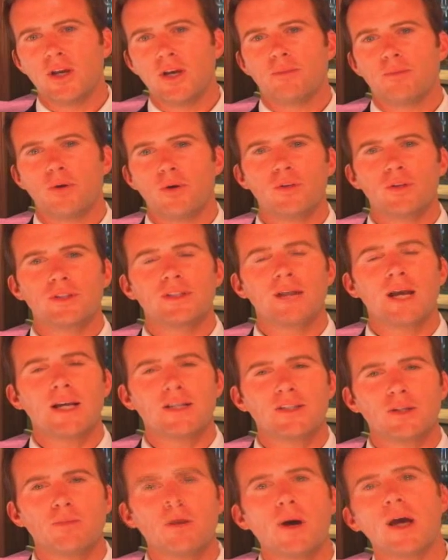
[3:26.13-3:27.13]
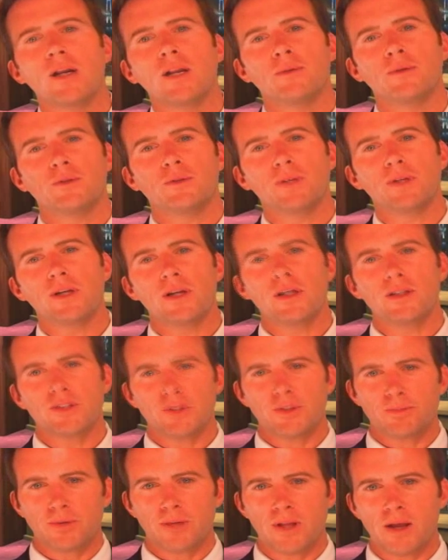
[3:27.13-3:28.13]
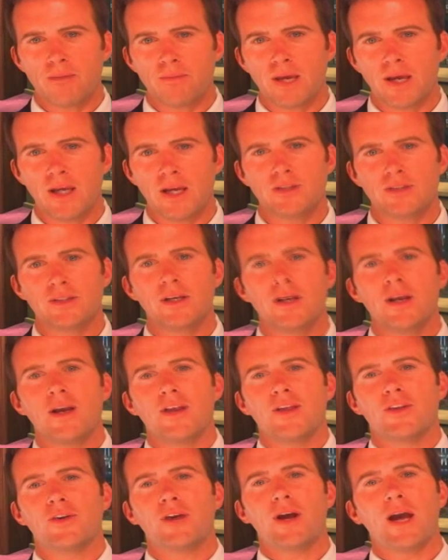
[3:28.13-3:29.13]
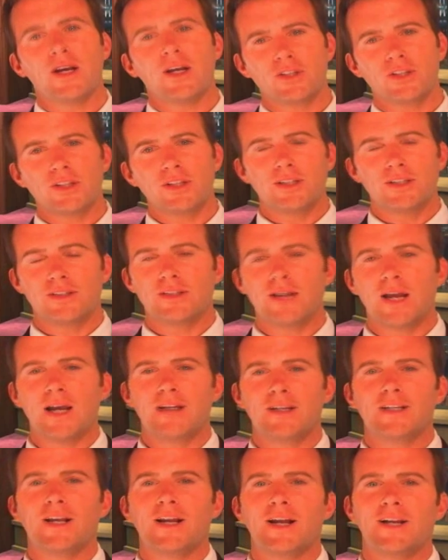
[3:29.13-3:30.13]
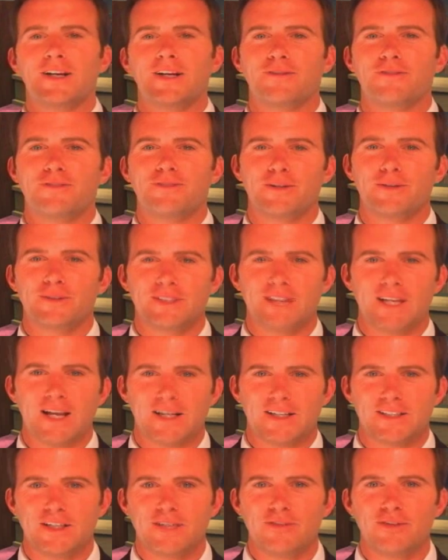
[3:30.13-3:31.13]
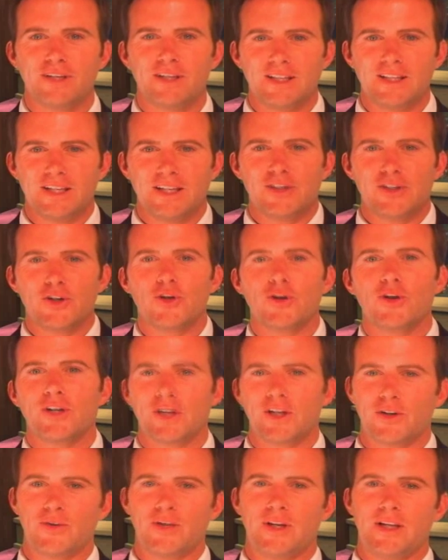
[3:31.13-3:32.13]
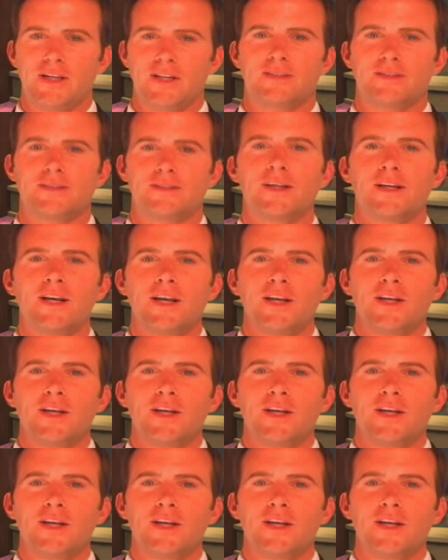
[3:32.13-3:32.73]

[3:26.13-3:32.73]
But what's nice about them is because they're plant-based, they're actually designed to not interfere with the activity of the current ingredients.